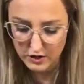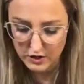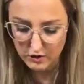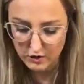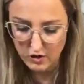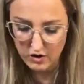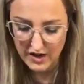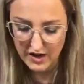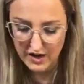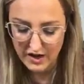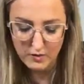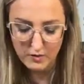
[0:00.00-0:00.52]
what this
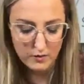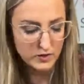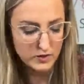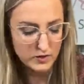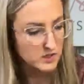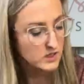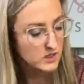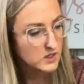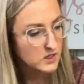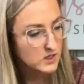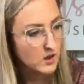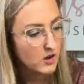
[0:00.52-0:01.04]
is called.
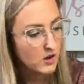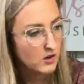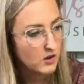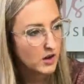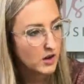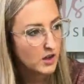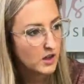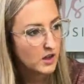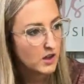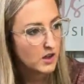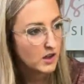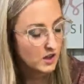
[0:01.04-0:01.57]

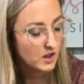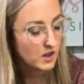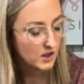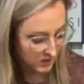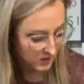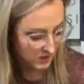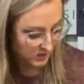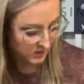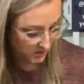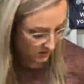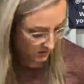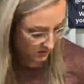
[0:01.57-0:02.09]

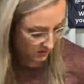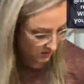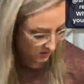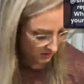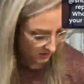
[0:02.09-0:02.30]
Veneer.